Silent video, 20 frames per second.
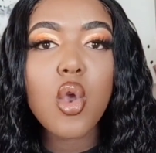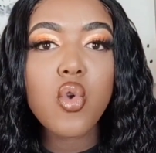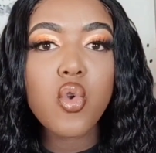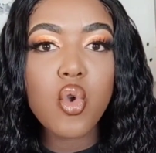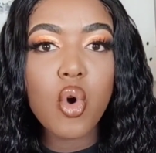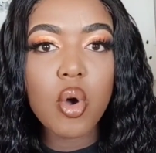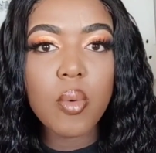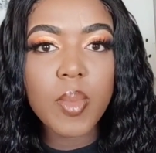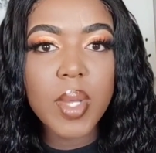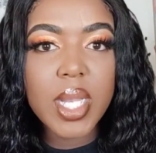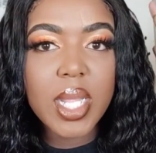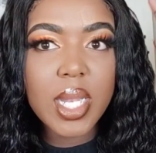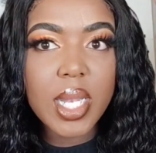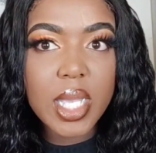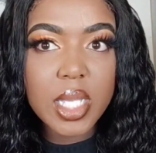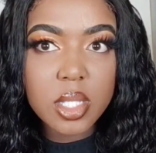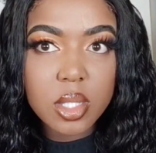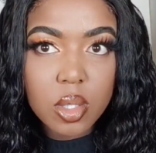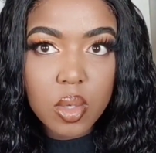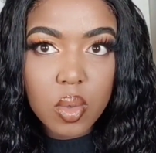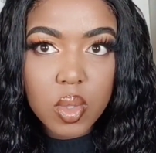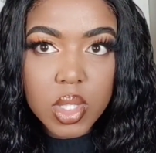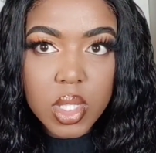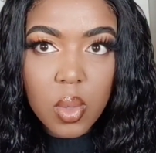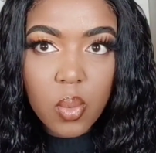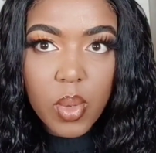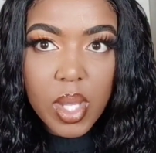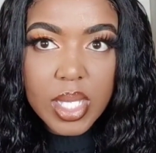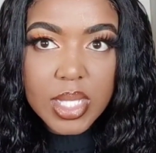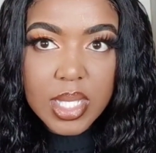Normally lace
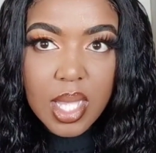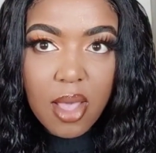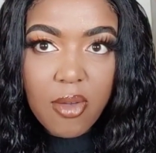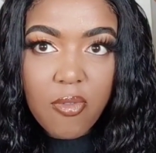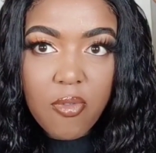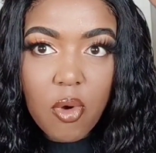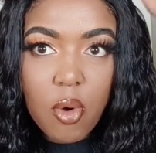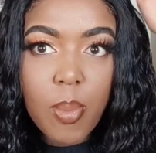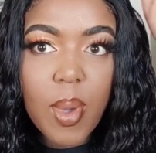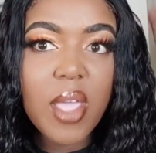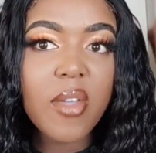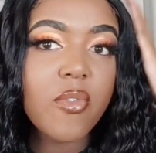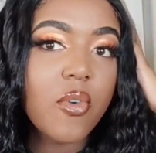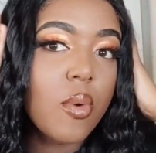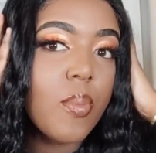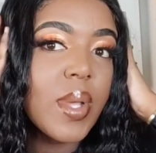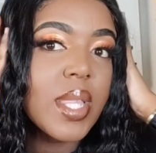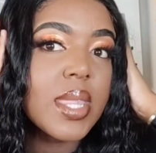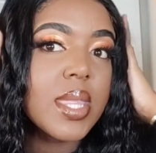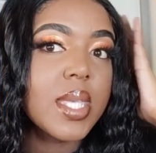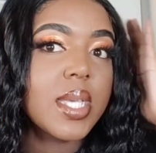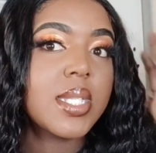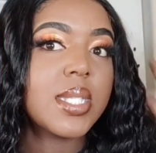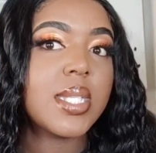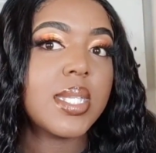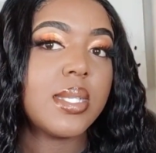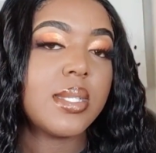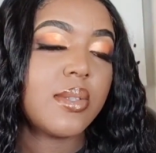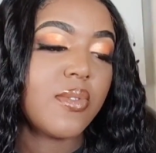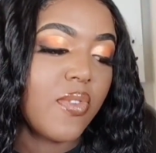closure wigs are 4x4, but
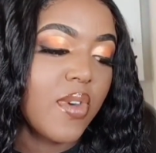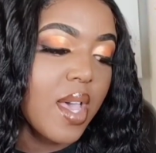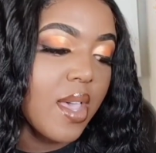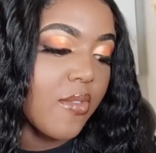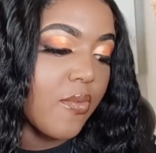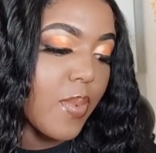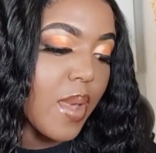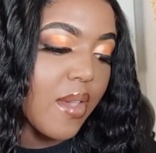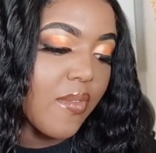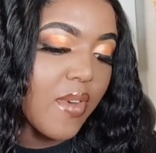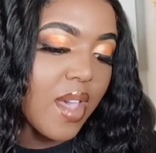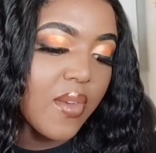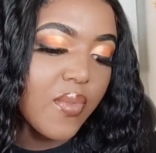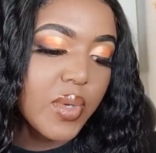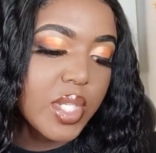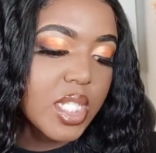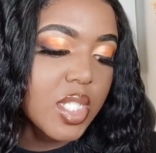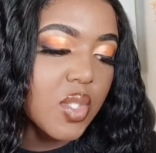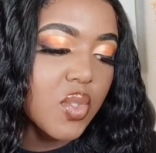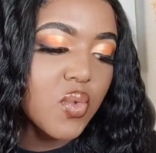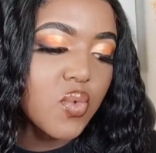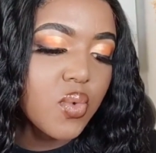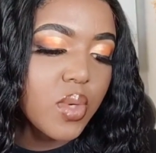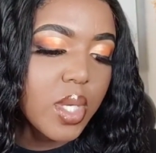this is 5x5, which is